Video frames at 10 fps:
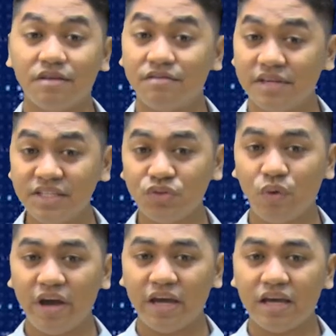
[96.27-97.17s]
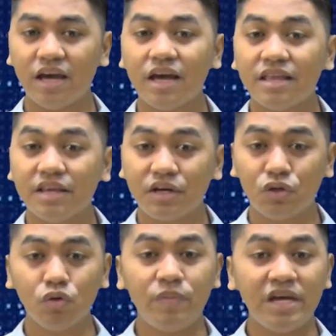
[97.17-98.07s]
This way, the
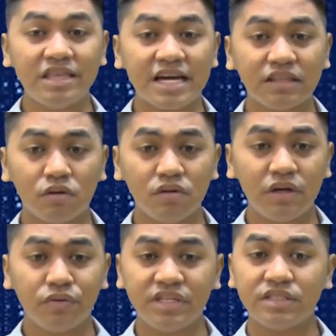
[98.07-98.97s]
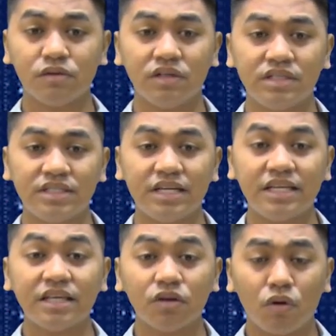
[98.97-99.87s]
grouping not only results
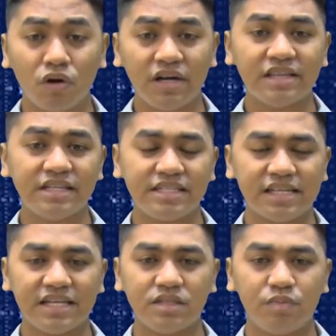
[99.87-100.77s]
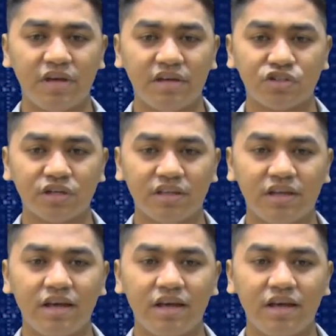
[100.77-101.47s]
in an organized classification,